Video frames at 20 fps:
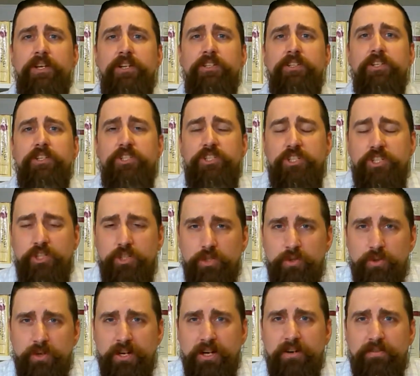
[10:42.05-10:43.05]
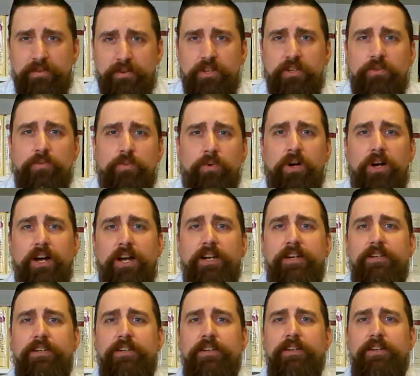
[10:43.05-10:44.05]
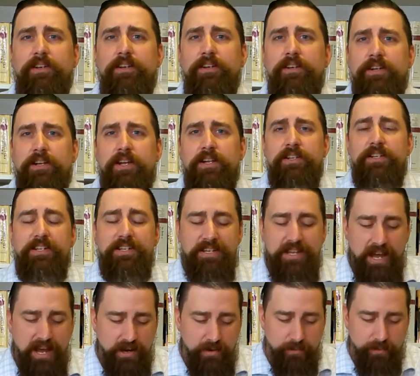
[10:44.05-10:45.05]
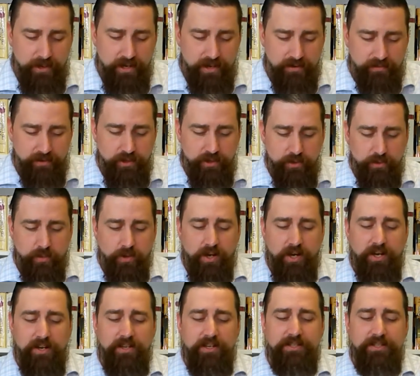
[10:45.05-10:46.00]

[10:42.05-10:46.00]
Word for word: to do whatever you want, to get whatever you want.